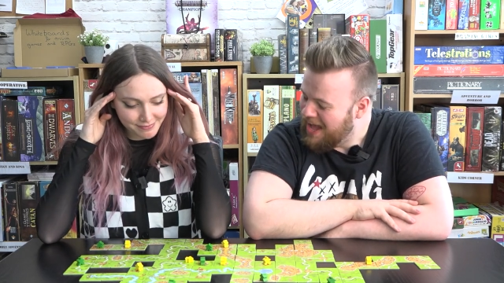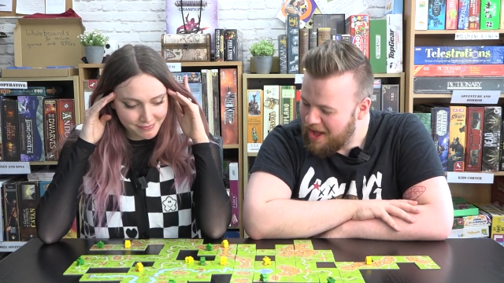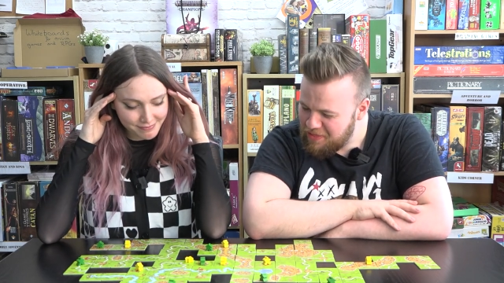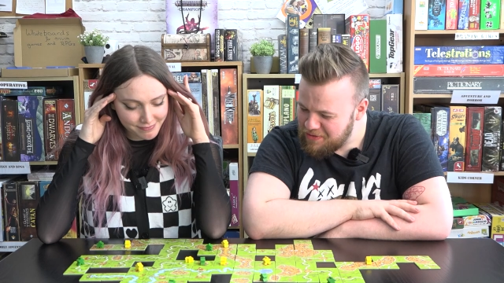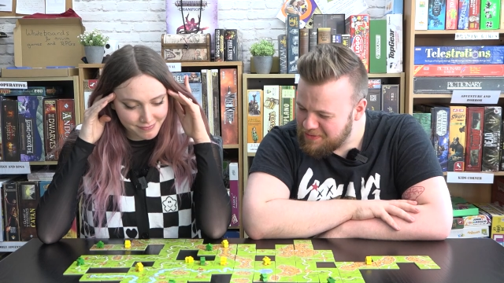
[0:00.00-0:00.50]
Speaker 1: I
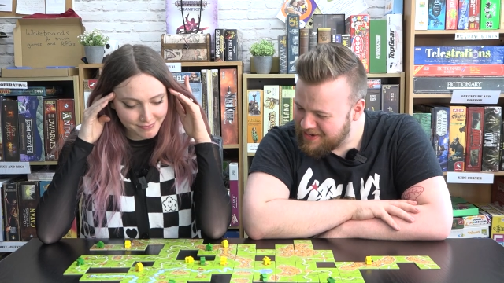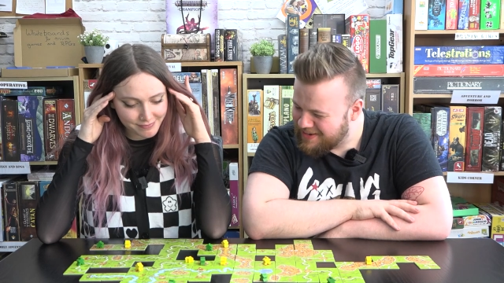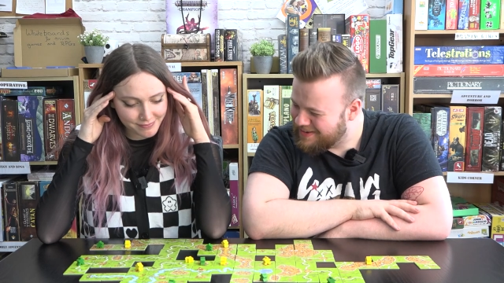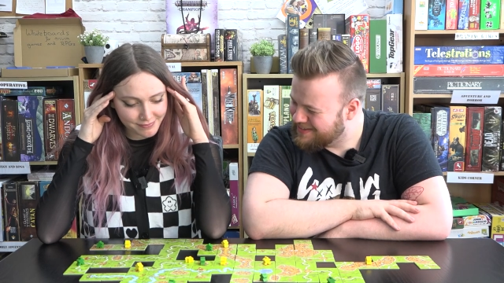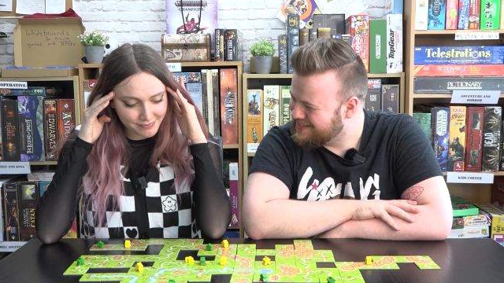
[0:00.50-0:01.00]
thought you
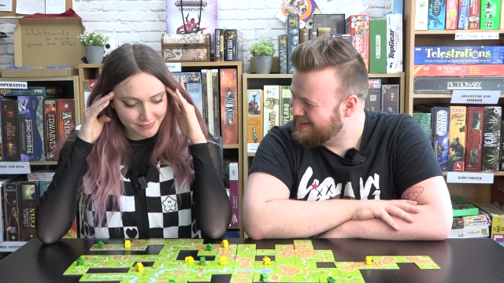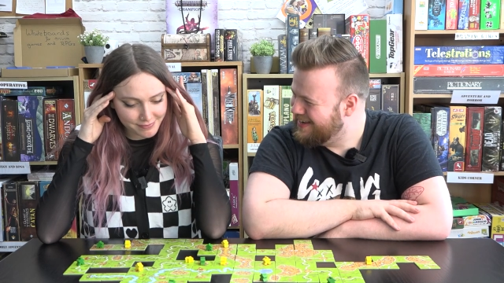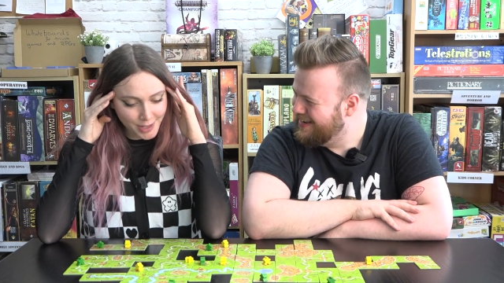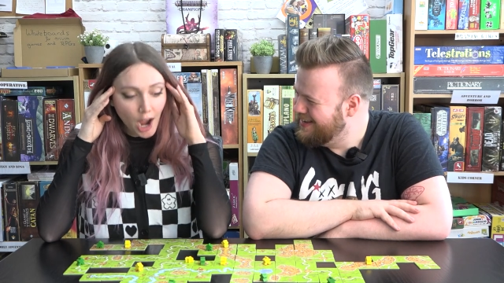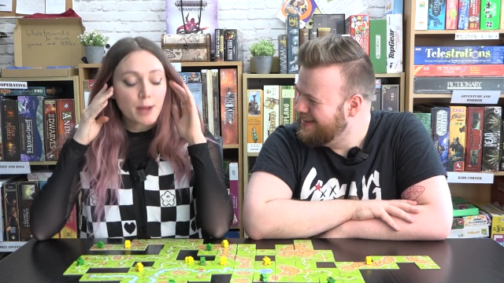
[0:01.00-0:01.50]
on.
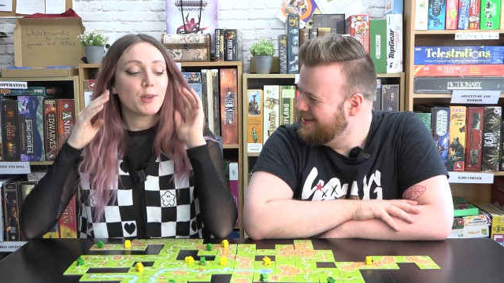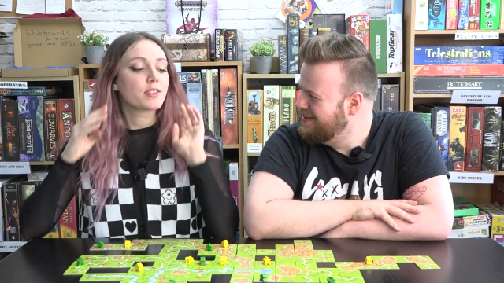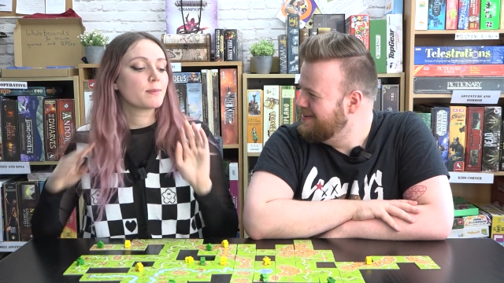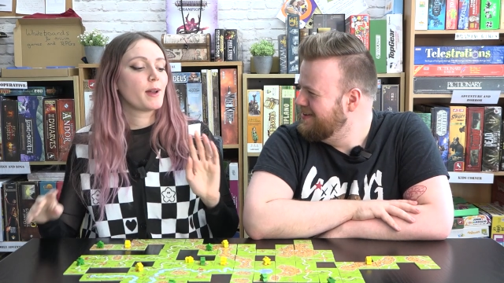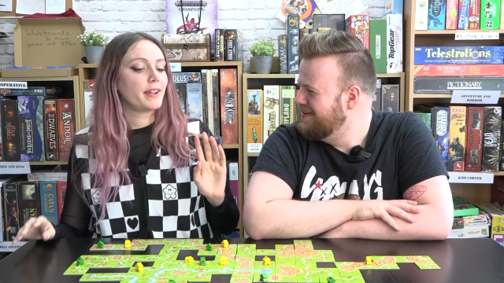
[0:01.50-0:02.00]
Speaker 2: I'm used to
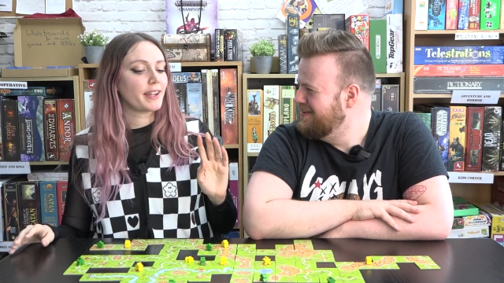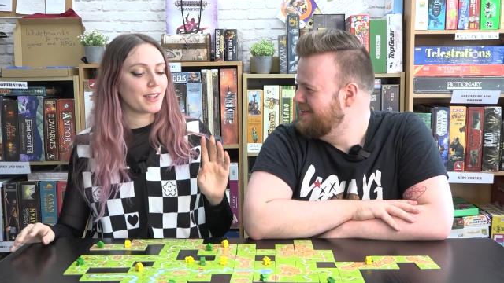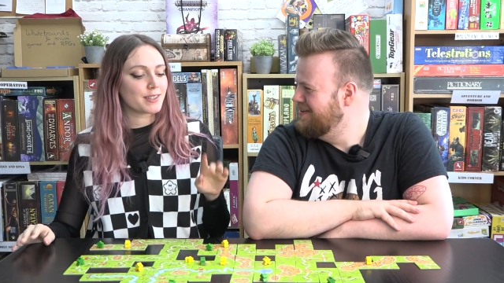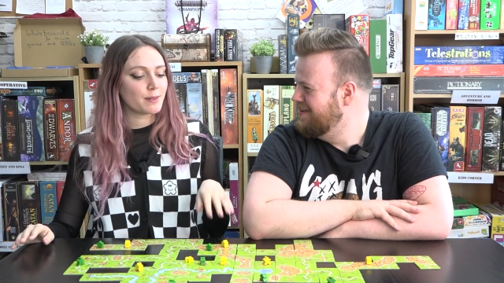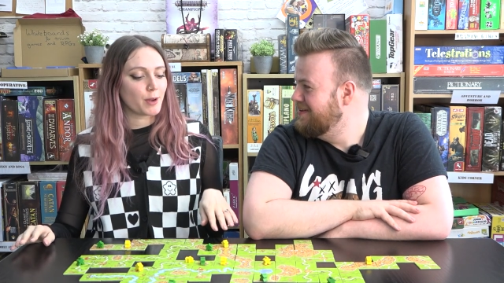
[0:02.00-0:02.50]
playing
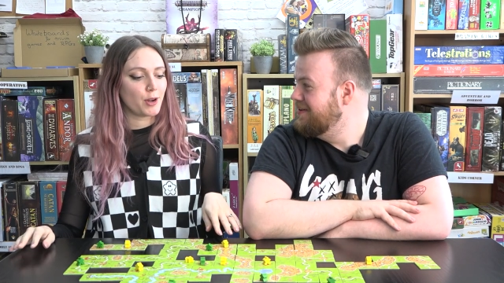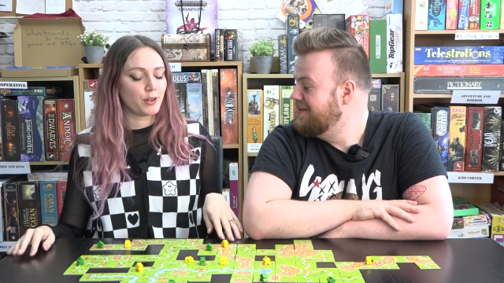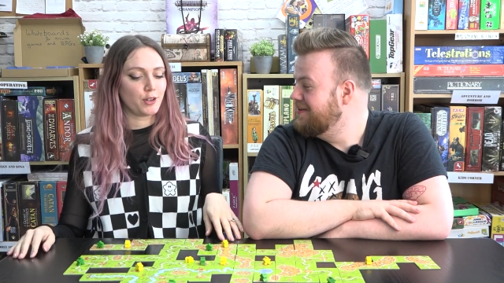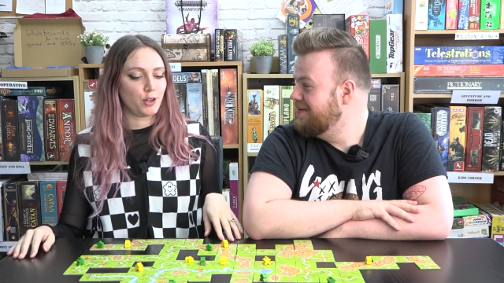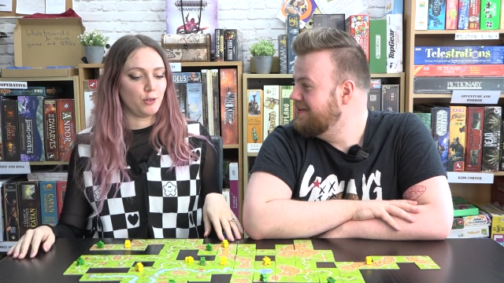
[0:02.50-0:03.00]
against an
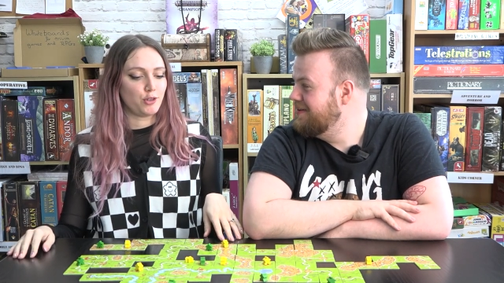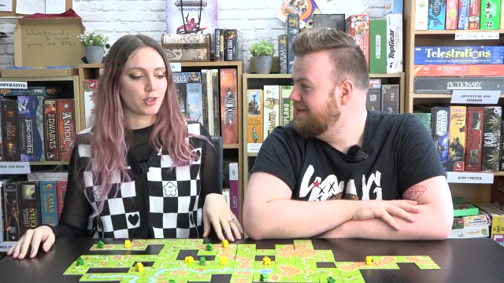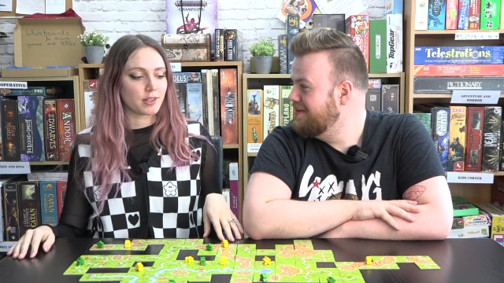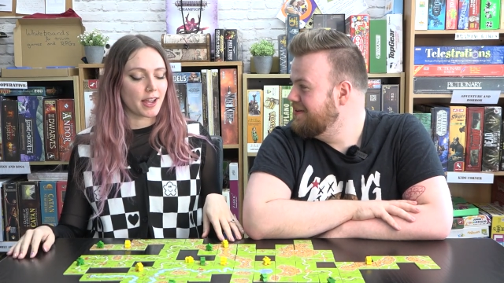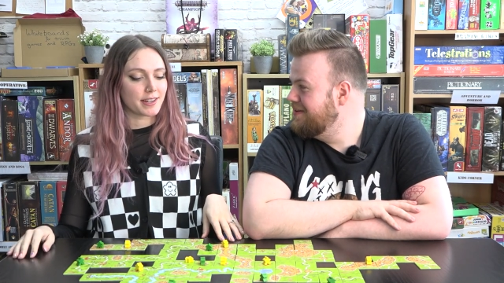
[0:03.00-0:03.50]
opponent who just
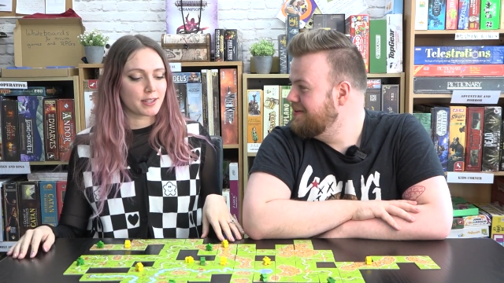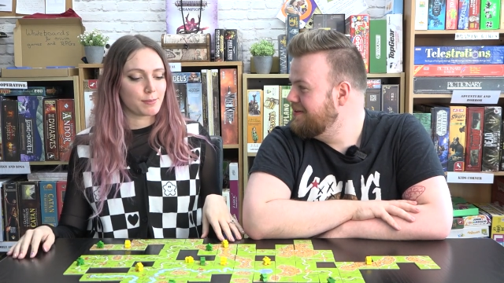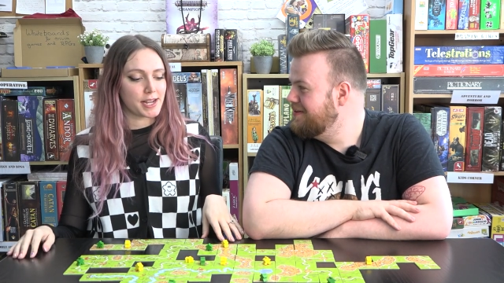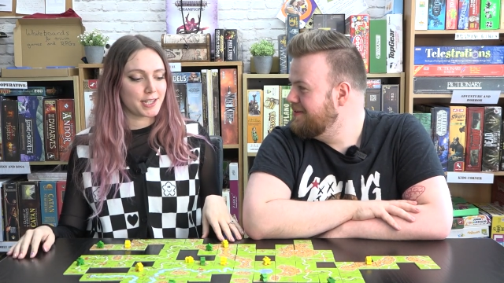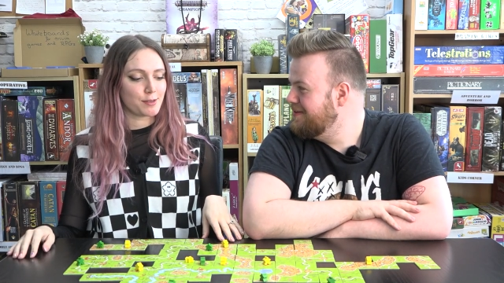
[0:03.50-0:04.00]
likes to
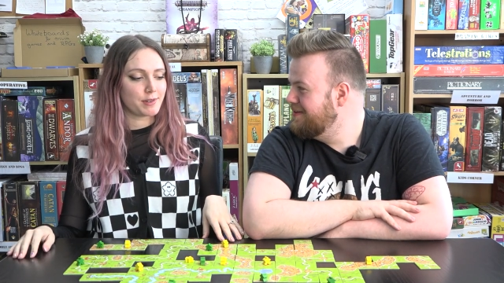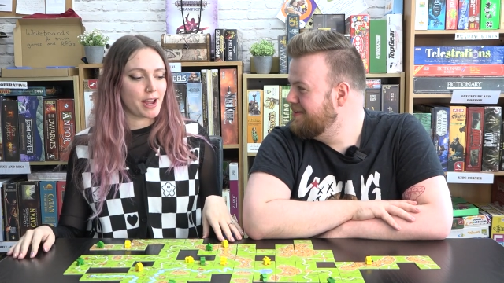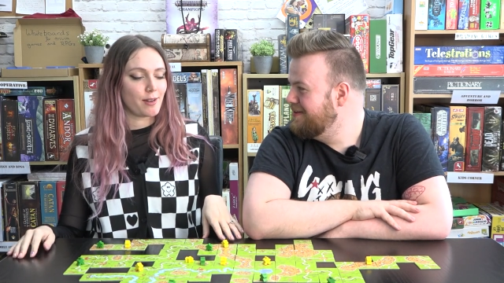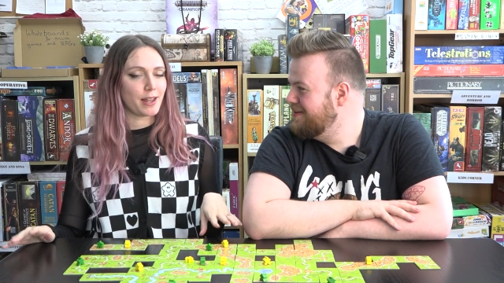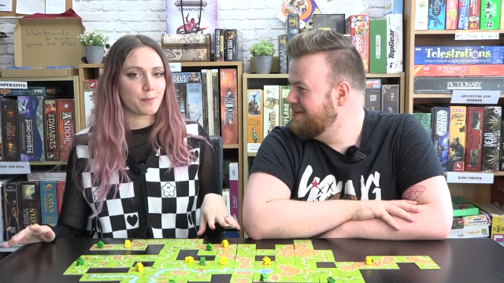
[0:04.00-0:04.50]
place them
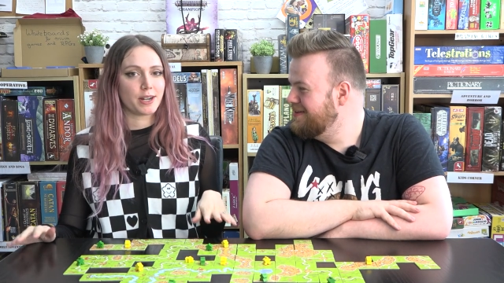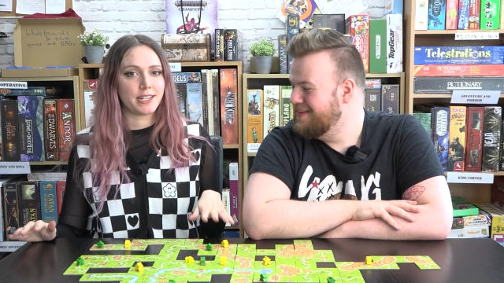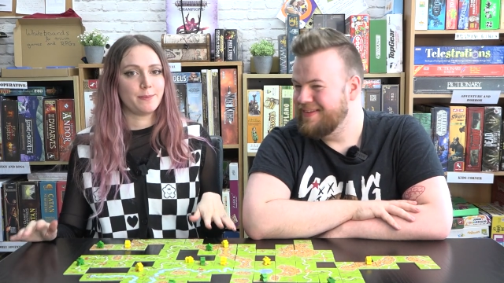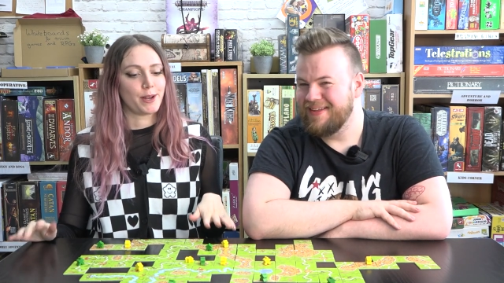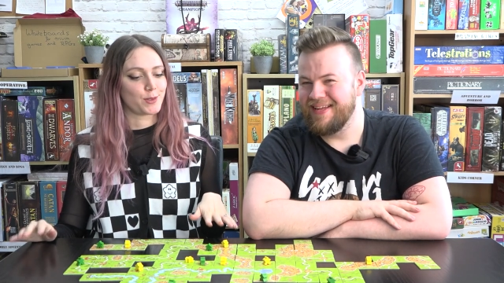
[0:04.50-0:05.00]
down like pretty
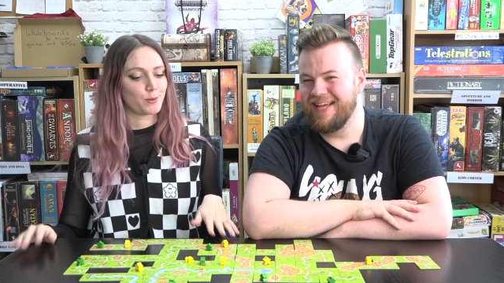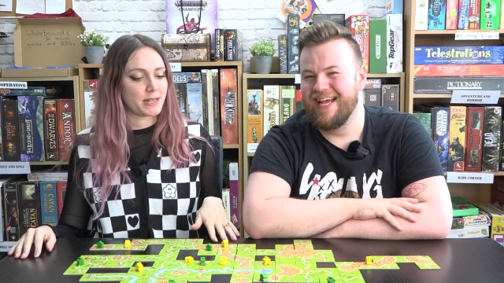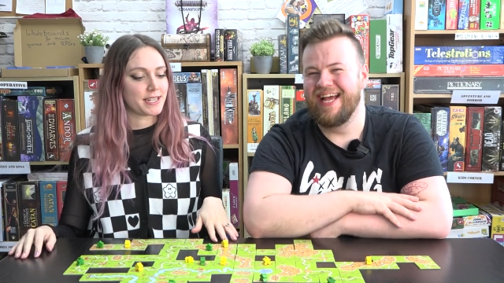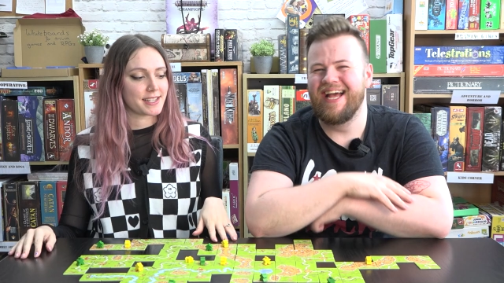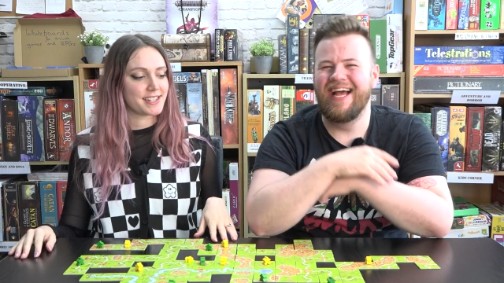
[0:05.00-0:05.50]
puzzle
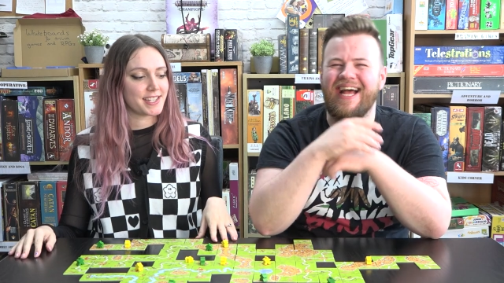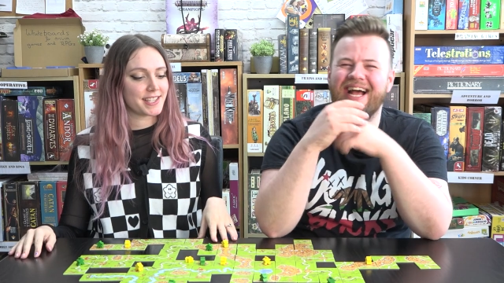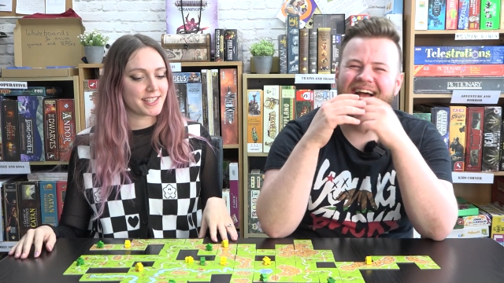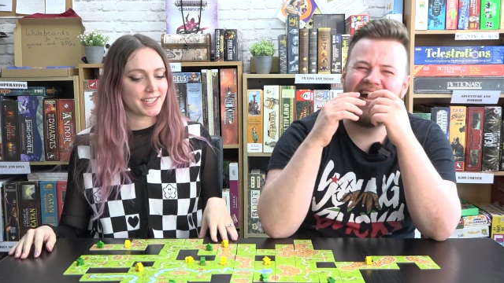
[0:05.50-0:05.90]
pieces.